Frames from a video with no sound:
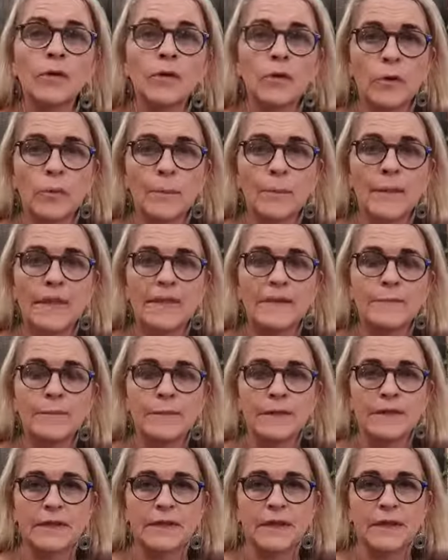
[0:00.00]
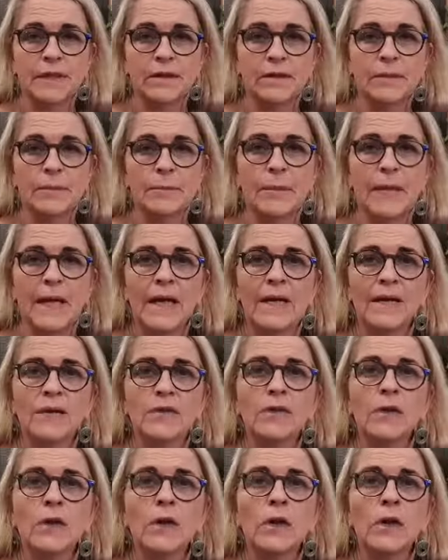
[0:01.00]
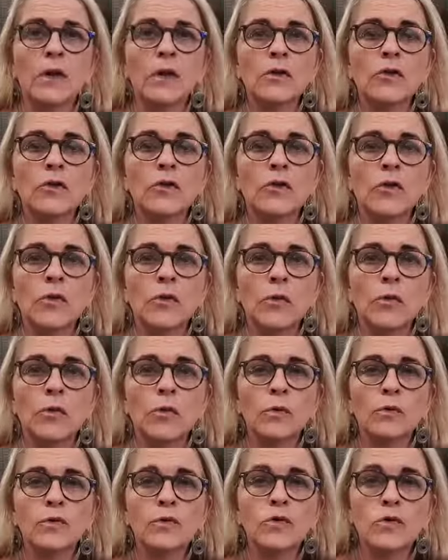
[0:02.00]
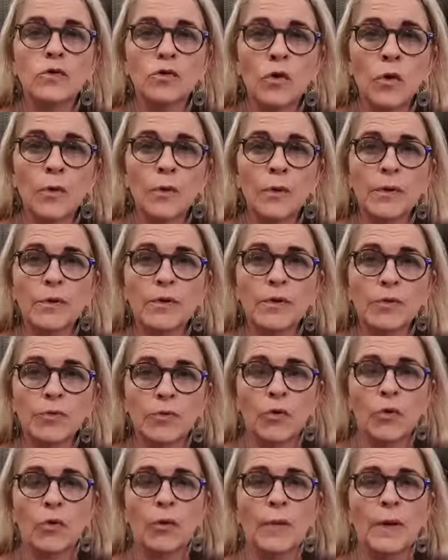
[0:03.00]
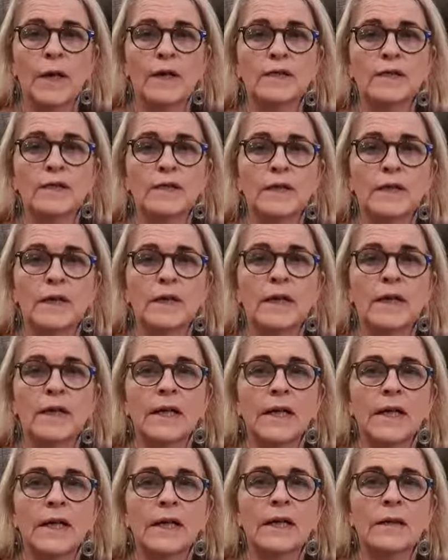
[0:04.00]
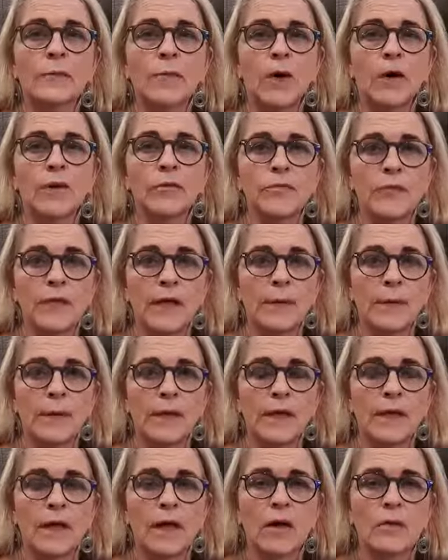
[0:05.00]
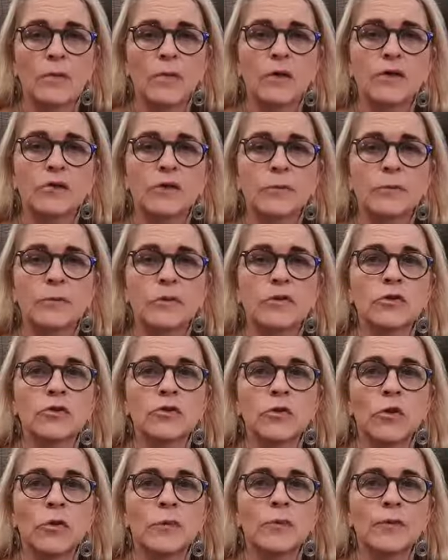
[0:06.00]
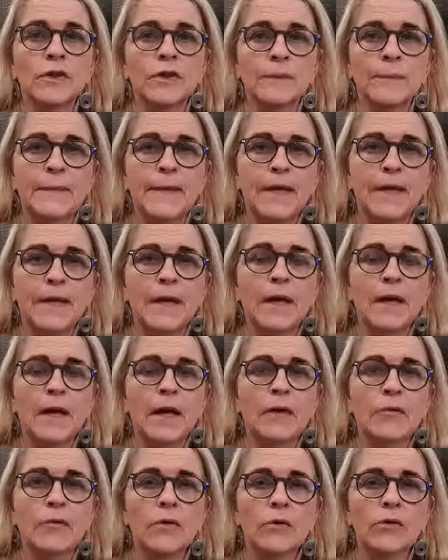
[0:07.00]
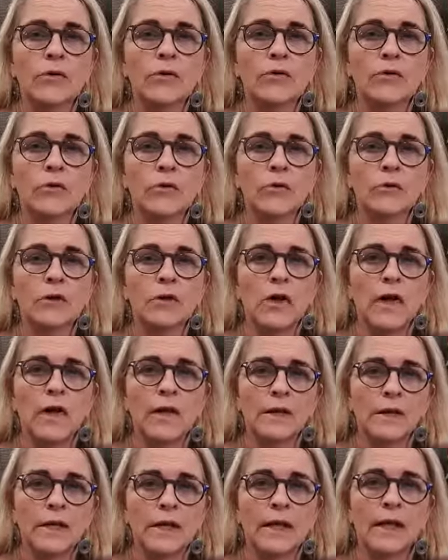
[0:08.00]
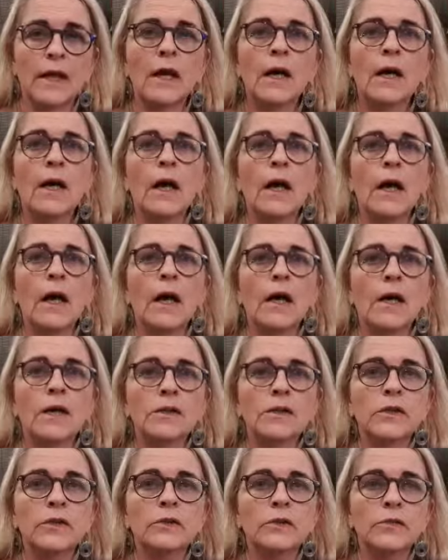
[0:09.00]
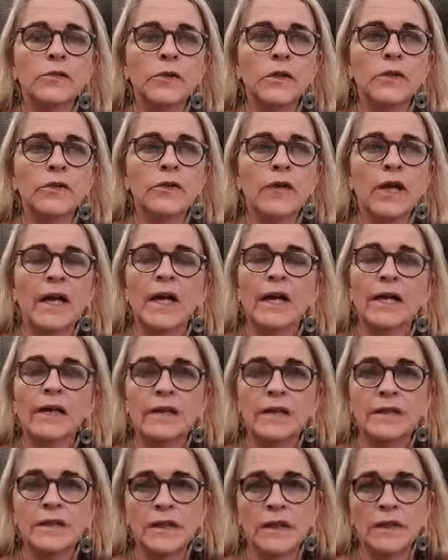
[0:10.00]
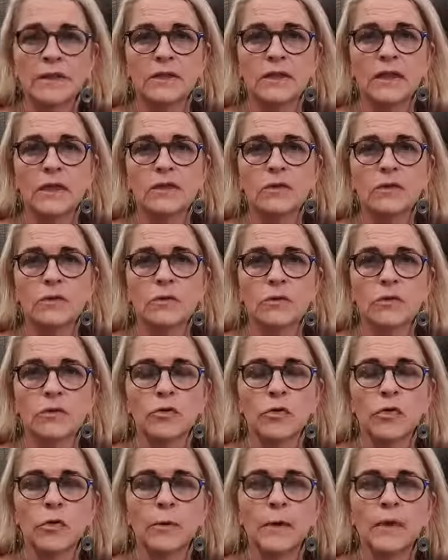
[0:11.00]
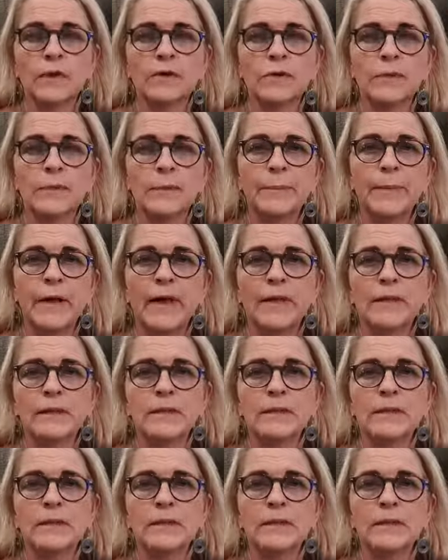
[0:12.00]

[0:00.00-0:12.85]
commitment that I made to stop the traumas in my family. I want them to stop with me. I want to draw the line there. I don't want any generational trauma to be passed